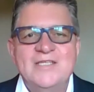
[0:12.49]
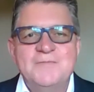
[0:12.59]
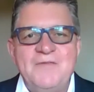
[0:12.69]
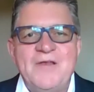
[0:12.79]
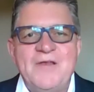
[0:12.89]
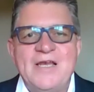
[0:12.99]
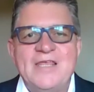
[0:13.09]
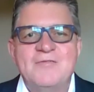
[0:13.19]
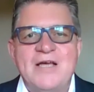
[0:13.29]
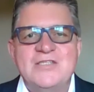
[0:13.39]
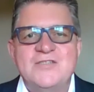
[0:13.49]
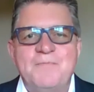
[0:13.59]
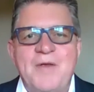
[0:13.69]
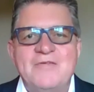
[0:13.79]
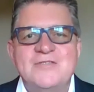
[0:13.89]
specifically the rights
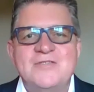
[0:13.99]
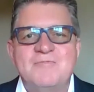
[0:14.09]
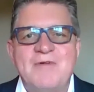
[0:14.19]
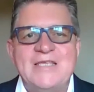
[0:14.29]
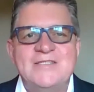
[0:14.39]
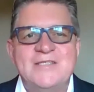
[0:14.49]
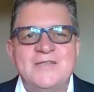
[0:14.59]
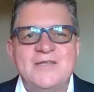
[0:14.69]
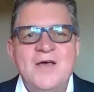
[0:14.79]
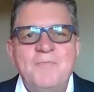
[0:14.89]
of parents to raise and